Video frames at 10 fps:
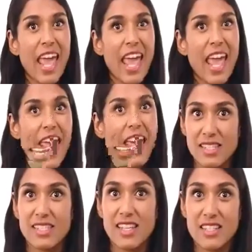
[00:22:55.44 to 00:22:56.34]
We
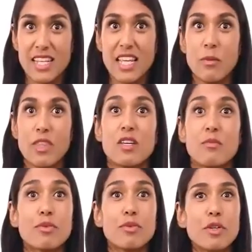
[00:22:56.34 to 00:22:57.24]
recommend studying
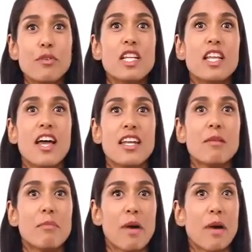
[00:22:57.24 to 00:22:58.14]
with an approved
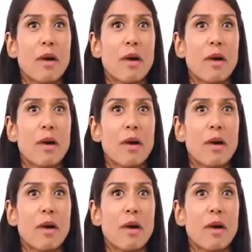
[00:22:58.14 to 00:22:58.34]
learning